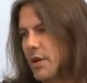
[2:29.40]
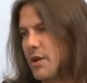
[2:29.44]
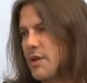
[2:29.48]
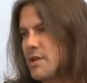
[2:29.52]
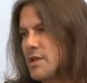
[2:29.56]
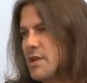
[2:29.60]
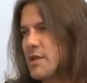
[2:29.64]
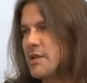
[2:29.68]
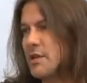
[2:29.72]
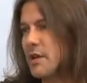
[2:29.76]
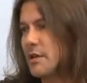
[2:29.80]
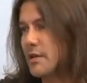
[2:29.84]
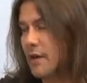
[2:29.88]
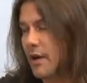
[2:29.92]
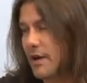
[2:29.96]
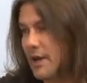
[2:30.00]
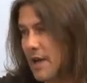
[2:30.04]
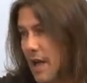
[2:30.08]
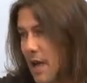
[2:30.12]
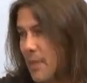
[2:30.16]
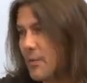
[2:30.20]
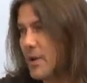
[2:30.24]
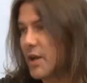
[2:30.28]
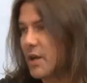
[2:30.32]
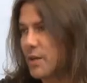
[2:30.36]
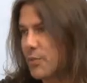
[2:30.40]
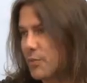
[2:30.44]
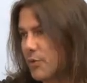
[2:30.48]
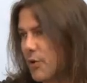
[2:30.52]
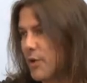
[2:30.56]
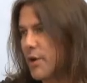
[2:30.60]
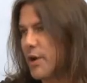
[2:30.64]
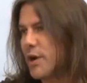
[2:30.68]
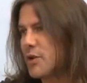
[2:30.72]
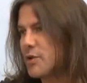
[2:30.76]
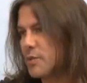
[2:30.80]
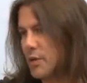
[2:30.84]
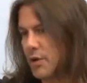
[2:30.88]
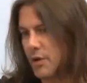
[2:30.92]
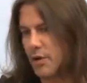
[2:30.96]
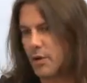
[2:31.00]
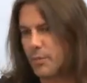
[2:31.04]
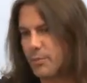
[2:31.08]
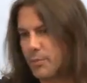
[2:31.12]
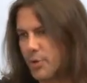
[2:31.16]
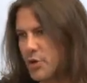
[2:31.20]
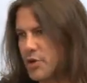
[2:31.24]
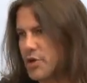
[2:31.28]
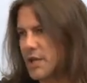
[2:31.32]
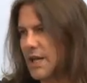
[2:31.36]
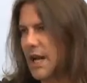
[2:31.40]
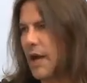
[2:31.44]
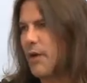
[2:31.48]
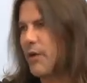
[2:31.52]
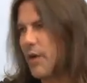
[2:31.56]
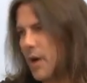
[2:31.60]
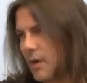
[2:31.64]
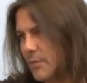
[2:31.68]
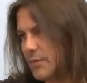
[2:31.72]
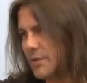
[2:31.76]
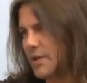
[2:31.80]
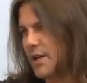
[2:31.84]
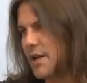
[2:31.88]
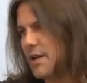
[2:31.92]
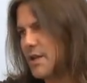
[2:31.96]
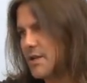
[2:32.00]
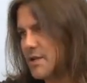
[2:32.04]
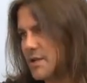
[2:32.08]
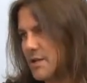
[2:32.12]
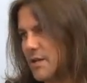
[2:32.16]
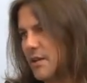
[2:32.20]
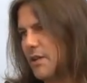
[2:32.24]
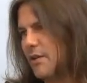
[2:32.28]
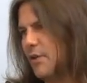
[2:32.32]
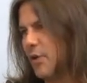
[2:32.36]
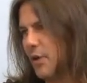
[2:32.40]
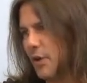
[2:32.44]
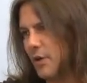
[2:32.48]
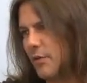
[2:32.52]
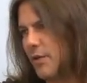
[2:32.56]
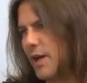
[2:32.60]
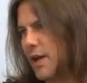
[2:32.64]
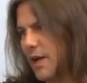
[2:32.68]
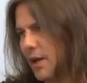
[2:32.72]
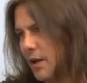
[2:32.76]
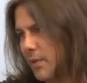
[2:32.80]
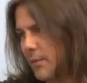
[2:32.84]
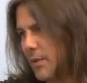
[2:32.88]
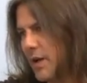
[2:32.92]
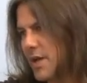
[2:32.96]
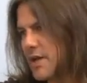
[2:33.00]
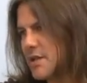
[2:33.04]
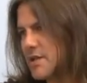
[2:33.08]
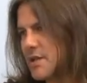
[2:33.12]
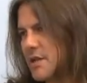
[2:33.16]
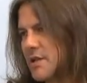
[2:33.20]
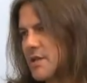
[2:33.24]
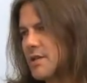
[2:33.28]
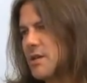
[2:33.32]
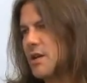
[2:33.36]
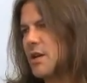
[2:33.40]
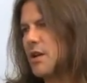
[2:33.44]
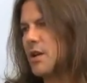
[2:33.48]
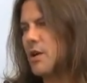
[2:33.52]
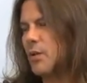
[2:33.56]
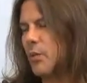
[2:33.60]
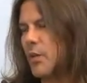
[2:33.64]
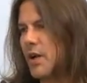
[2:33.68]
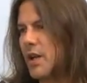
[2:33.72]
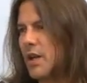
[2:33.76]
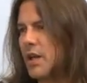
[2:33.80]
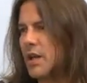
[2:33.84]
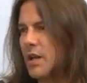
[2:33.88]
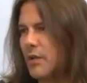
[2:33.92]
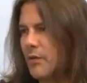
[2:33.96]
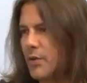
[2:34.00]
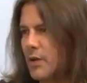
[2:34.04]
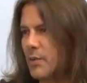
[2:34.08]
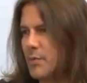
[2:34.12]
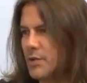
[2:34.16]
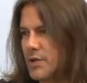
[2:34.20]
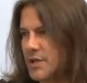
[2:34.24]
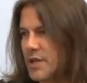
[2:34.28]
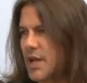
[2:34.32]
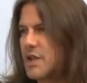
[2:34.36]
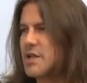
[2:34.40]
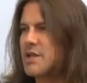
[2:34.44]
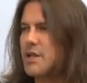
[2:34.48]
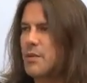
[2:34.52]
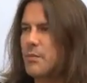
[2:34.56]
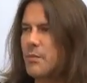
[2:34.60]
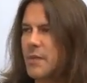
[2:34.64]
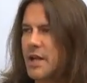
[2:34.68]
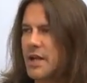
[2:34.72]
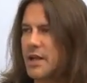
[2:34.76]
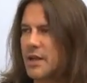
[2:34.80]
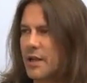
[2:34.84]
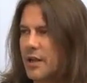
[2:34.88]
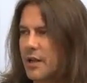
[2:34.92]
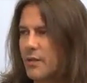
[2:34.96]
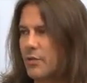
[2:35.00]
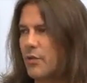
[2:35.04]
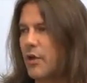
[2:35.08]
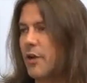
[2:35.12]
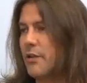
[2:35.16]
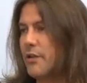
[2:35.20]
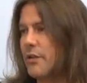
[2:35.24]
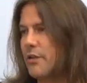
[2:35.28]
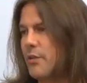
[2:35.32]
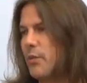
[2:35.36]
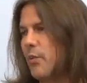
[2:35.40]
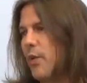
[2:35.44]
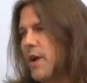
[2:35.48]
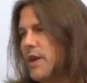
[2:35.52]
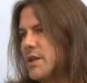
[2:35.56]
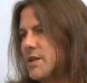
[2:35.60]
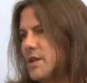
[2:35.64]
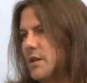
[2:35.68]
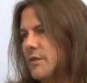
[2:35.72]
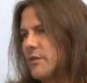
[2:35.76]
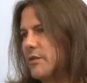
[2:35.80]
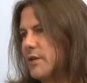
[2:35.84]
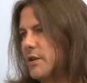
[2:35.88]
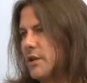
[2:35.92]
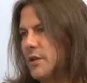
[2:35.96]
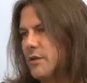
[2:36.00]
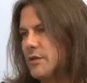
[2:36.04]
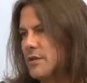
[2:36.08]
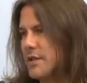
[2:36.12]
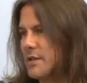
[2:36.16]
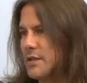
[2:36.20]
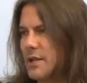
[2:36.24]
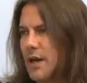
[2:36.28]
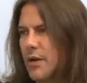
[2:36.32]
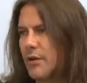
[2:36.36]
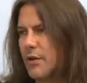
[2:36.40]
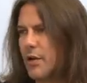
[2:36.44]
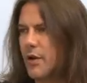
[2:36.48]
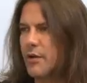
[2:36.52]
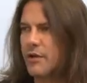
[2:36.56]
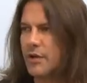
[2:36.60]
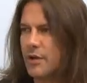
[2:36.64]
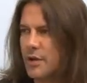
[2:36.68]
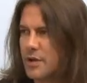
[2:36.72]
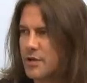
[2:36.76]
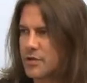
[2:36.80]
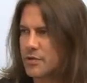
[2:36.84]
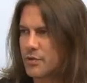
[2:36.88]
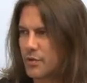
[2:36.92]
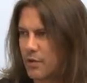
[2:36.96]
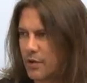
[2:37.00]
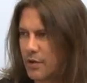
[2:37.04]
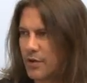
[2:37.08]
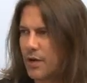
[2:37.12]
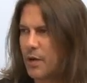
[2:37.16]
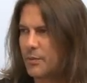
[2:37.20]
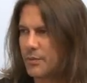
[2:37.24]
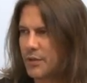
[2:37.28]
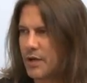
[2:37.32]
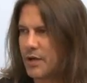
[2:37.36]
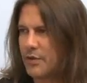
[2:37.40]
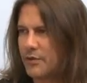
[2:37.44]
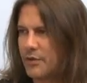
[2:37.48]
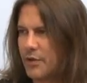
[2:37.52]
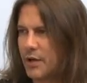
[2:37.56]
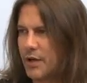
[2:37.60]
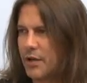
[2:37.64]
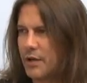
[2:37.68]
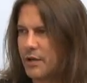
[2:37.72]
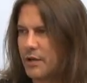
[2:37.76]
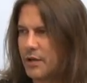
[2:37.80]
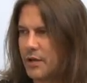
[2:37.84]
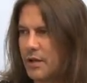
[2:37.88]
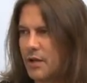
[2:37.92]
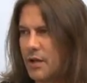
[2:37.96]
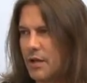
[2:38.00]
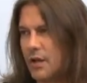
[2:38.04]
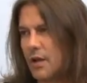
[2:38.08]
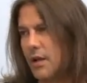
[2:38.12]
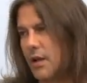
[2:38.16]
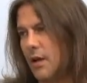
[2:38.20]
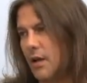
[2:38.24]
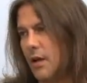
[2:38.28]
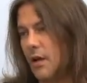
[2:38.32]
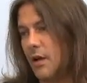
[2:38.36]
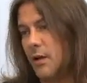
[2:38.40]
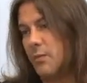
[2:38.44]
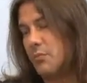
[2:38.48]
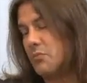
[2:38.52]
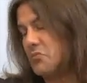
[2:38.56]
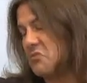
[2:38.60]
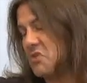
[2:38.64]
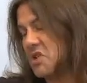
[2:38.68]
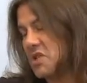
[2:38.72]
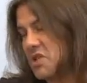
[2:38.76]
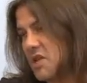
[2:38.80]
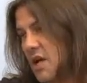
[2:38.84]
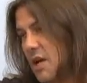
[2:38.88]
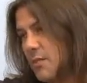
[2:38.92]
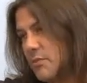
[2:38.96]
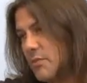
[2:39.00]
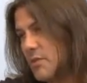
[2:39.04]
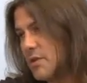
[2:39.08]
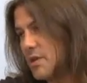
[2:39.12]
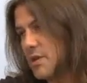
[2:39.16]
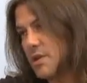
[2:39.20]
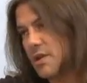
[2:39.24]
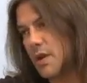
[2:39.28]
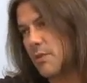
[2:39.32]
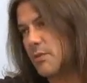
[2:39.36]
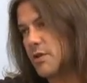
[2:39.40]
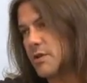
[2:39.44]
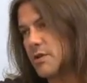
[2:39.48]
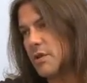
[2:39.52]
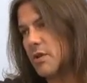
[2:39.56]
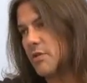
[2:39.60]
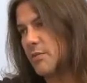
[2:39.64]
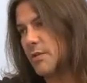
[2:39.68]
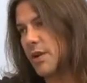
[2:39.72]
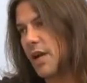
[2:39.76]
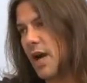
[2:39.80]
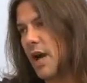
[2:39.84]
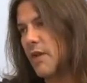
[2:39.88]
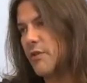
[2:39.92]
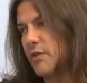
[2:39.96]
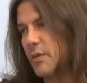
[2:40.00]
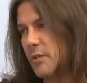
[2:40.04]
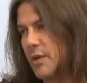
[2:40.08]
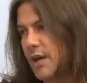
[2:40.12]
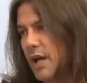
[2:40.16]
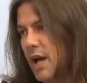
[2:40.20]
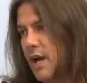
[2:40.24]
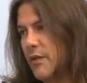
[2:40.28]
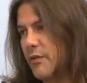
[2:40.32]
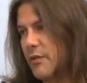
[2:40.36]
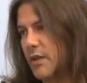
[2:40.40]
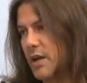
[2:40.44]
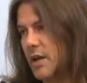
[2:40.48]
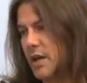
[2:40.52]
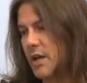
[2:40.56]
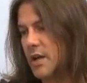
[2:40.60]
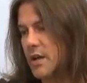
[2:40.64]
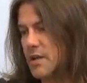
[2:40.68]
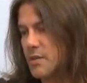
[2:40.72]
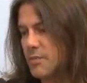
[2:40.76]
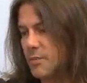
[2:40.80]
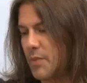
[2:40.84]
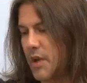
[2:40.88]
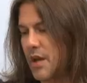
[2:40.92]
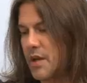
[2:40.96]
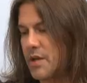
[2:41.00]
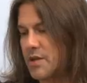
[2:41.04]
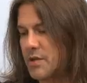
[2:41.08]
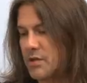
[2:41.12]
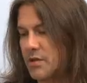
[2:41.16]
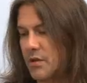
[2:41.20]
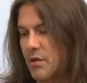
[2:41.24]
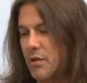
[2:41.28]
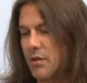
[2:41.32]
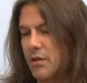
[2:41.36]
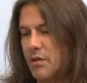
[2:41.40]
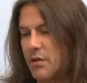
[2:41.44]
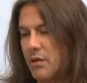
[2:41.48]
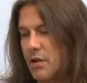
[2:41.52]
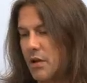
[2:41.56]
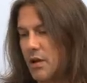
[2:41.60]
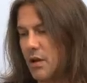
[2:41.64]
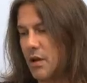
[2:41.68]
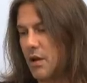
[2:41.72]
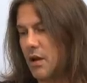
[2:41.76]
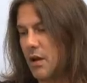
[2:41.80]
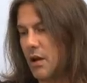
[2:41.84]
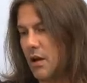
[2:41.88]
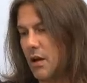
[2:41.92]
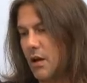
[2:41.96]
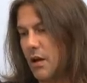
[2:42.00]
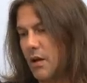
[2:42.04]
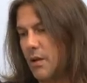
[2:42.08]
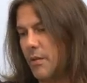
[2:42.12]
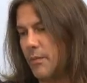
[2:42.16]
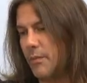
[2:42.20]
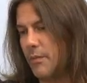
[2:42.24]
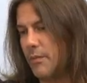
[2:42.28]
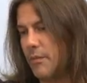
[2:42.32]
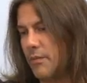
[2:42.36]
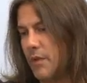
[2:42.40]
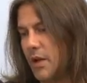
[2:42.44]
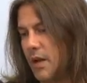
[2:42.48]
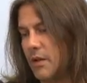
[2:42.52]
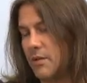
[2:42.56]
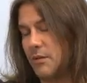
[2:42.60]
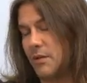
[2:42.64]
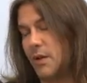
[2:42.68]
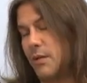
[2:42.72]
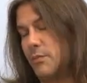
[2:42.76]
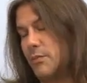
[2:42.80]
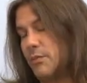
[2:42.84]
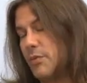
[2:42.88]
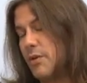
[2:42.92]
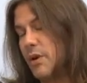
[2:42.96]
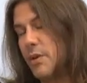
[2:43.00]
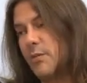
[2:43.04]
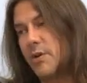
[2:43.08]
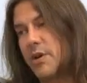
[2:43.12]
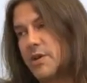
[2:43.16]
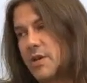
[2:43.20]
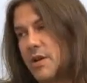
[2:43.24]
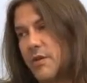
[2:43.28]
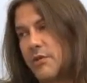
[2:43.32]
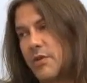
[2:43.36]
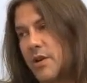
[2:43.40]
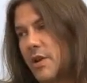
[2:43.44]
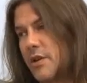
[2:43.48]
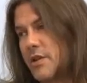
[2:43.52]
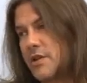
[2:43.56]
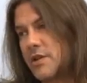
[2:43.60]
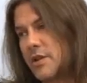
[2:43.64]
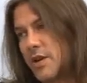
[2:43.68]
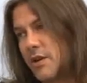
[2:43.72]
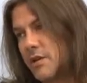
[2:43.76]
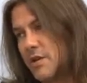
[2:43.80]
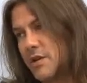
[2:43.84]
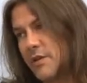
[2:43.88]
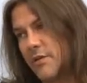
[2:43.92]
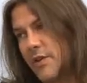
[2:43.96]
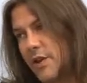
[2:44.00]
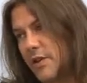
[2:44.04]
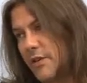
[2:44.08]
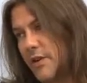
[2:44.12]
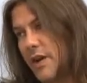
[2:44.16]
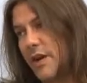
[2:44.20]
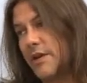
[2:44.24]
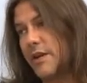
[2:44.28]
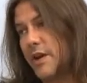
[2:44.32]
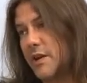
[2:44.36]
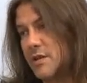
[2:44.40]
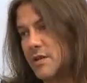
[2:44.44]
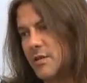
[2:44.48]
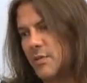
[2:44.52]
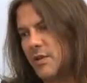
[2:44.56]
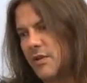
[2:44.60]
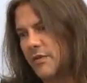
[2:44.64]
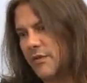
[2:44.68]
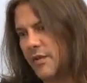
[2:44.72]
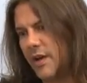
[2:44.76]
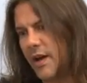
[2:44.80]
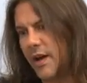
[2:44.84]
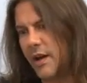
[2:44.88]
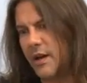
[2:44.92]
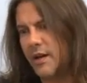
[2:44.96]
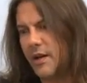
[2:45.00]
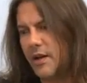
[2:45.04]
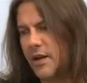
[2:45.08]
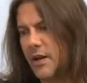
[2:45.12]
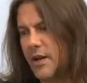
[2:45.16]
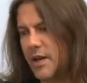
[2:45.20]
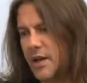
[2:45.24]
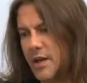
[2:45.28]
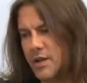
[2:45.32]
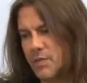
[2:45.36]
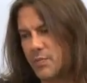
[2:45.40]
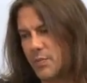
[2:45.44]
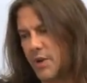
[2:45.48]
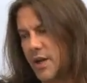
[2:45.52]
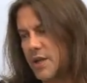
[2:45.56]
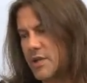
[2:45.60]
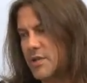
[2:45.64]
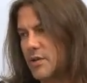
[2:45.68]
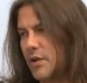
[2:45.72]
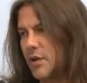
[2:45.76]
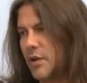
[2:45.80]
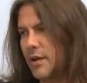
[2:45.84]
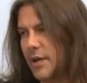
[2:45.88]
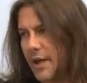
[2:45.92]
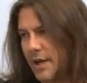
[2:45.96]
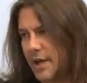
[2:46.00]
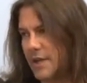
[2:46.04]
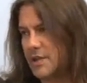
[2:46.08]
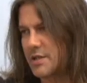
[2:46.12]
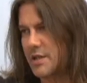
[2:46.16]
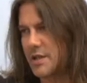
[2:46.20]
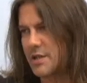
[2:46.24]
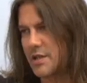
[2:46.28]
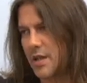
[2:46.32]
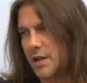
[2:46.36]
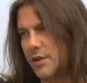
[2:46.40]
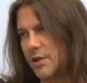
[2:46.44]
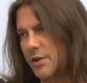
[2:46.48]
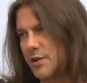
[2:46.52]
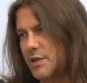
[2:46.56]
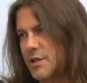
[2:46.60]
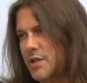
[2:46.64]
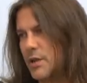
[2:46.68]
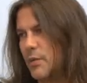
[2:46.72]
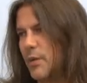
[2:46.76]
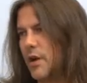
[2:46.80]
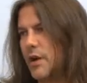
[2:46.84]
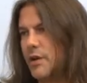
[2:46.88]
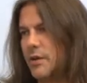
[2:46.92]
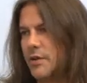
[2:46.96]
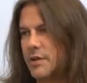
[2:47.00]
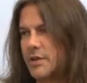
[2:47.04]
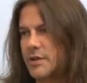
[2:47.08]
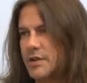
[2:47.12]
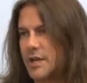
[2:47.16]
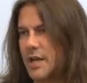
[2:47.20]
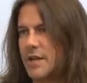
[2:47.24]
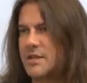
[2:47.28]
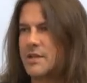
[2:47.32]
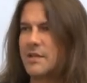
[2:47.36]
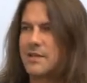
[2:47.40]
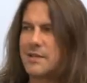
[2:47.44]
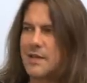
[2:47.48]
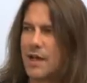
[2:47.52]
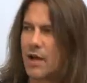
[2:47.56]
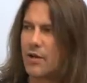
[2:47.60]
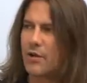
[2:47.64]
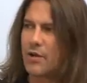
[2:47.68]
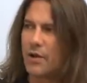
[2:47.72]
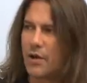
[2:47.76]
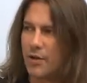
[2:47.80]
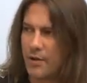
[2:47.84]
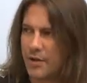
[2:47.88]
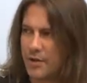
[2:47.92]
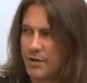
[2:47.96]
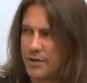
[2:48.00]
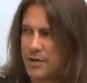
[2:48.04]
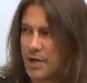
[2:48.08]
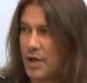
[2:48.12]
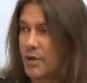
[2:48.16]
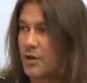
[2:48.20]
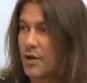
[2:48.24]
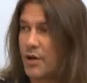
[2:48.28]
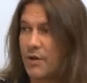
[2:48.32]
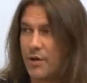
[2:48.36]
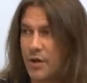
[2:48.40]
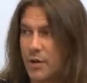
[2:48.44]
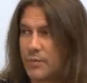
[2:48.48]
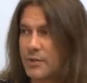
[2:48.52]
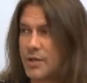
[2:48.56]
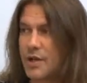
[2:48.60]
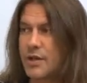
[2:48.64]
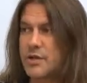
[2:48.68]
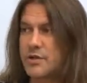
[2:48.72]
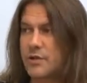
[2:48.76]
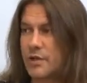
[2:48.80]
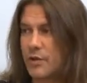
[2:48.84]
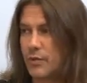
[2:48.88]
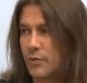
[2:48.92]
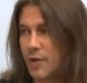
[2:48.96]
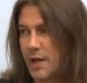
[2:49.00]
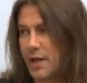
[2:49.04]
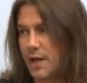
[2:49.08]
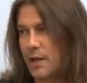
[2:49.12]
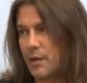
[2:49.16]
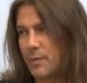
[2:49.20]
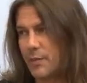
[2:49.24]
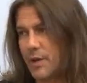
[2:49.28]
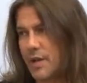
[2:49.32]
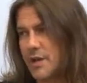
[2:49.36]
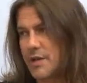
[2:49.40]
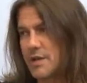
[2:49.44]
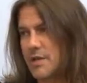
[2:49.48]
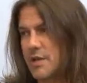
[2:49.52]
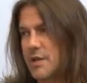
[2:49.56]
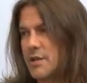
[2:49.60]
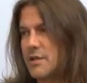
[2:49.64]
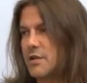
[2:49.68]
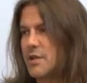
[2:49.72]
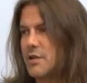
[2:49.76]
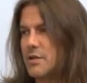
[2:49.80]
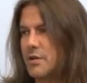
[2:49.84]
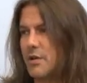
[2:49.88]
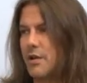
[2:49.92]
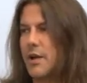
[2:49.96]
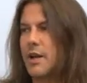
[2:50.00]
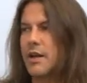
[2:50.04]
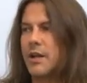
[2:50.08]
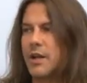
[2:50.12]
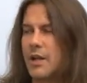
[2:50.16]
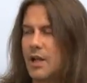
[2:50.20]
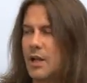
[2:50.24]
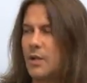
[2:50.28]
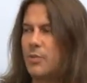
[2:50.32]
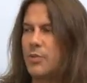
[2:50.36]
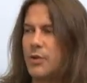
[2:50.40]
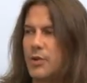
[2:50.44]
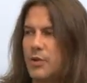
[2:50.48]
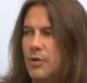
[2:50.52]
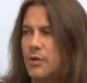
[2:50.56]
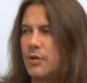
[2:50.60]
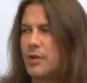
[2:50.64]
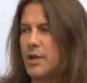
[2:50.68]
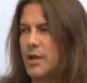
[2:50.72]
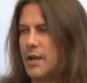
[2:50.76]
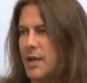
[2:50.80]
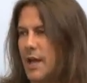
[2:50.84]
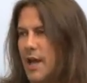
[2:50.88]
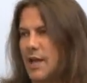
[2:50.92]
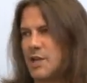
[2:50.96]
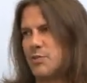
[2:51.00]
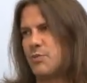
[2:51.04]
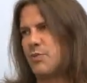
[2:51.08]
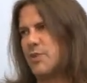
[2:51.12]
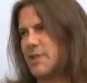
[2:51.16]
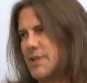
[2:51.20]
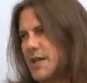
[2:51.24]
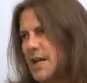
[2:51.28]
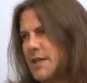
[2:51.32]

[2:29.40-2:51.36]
because it's a dynamic product, we're not pushing out updates on a regular basis, we can give you protection immediately rather than waiting for you to download and install an update file. The same is true of McAfee. McAfee is based on, and pretty much every other security vendor out there, to be fair, is based on legacy technology where you're set to download updates on a regular basis to try and keep you as